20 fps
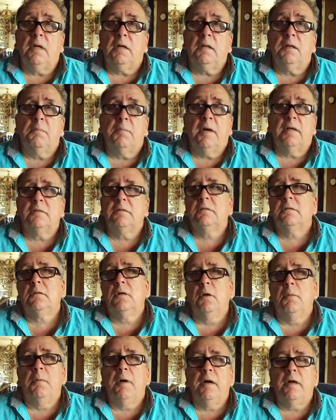take the bus,
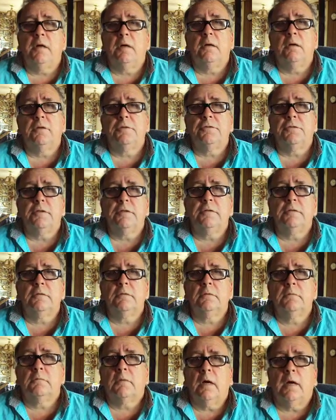go buy your groceries,
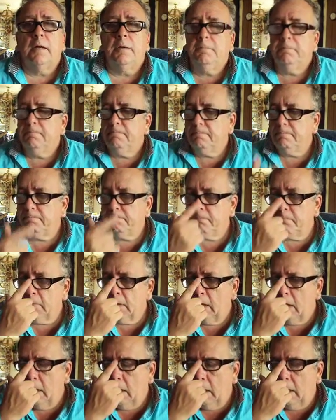
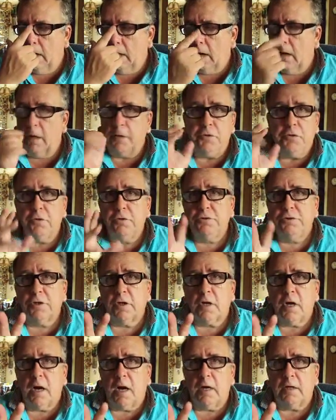right? Use
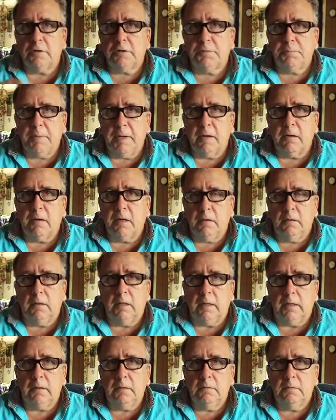your car
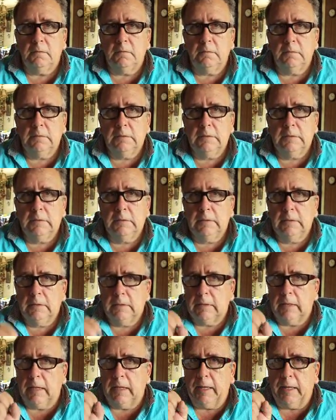sparingly.
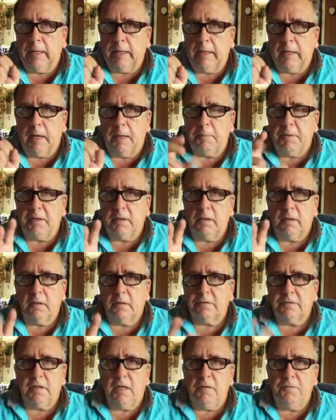And I mean,
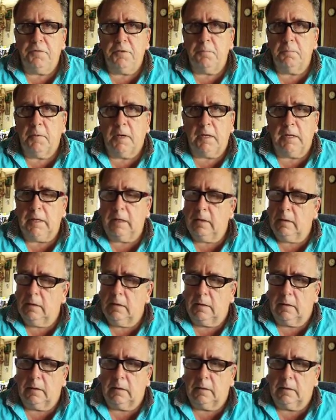it'll save you money
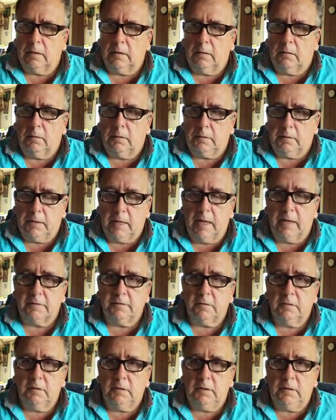on
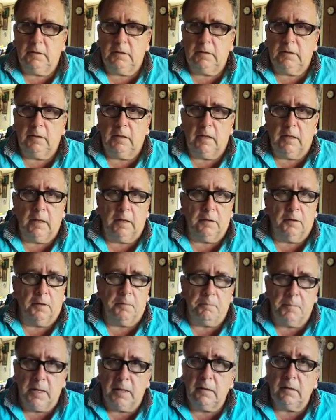gasoline and
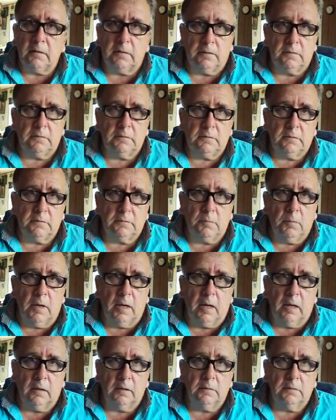on maintenance as
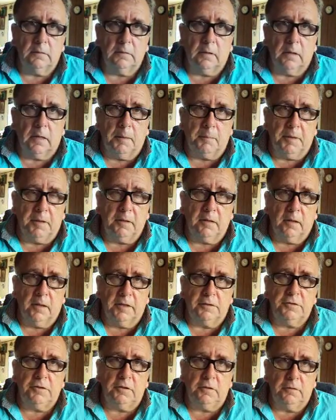well. I mean, the
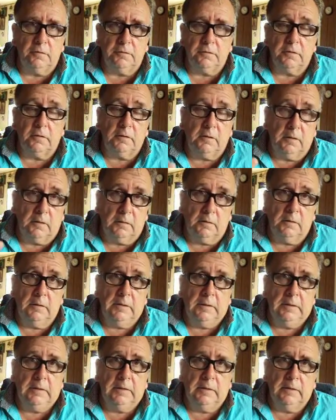less you use it,
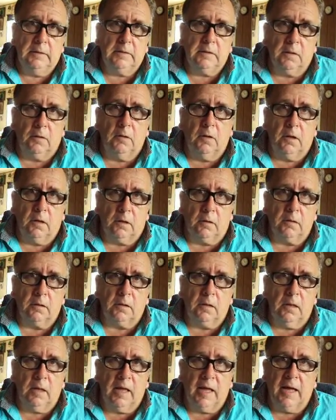the longer
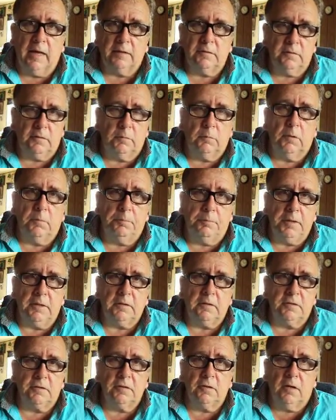it'll last. You won't
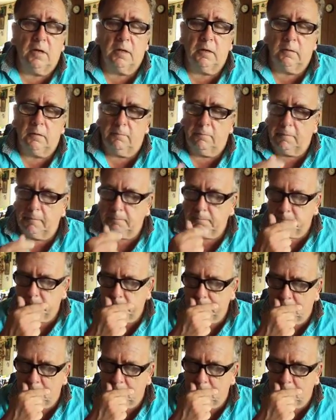beat the snot out of it.